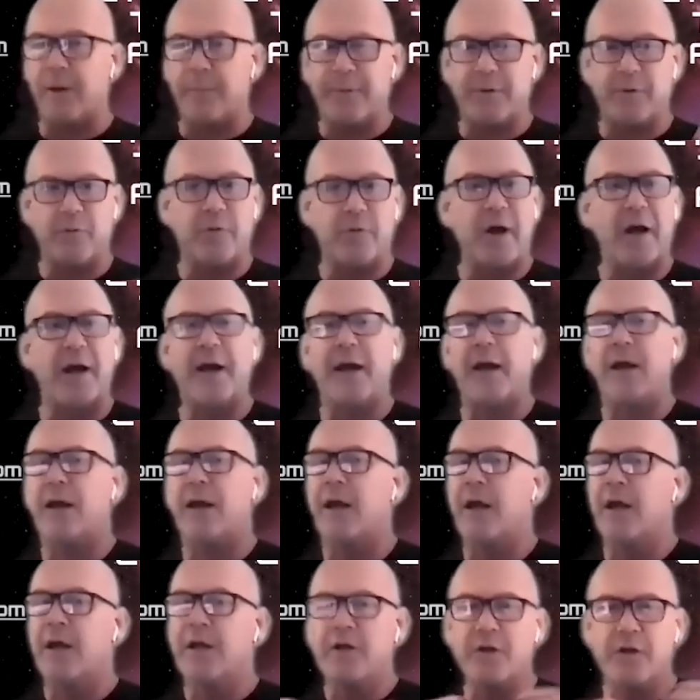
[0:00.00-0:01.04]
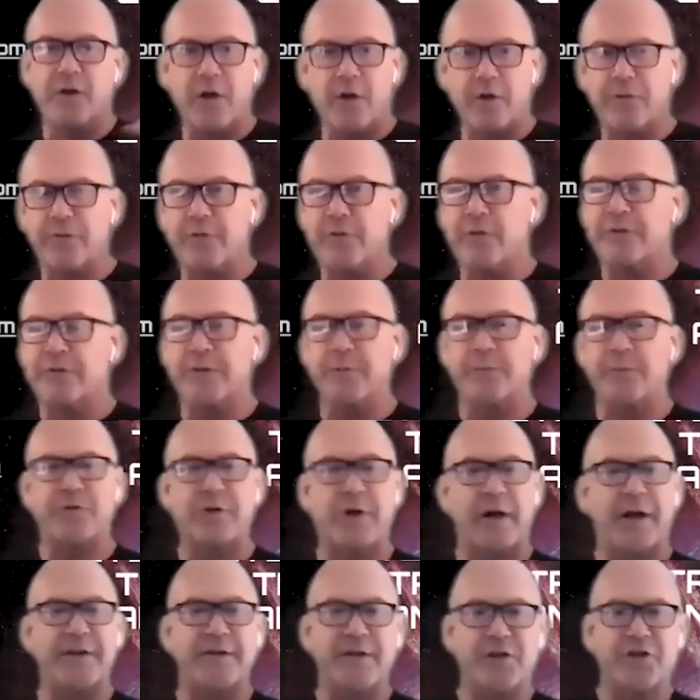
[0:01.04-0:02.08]
you're up and running, you go through some
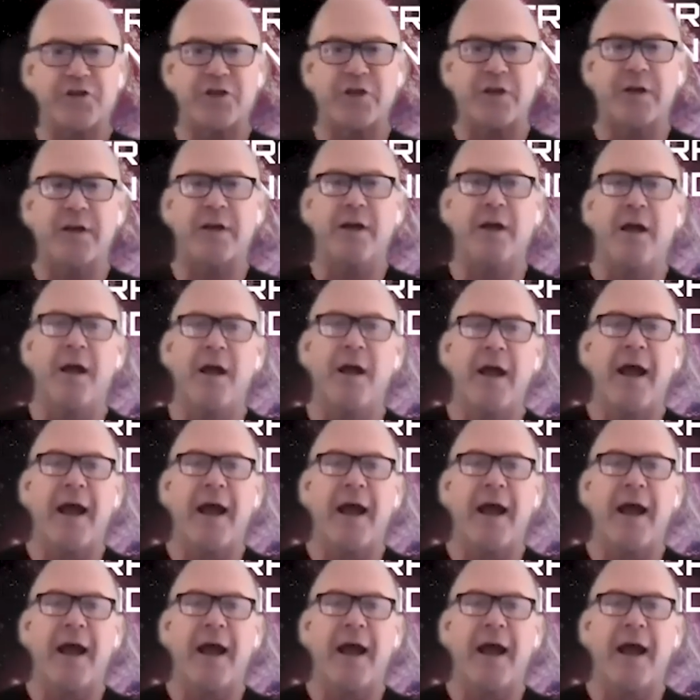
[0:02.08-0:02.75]
transition,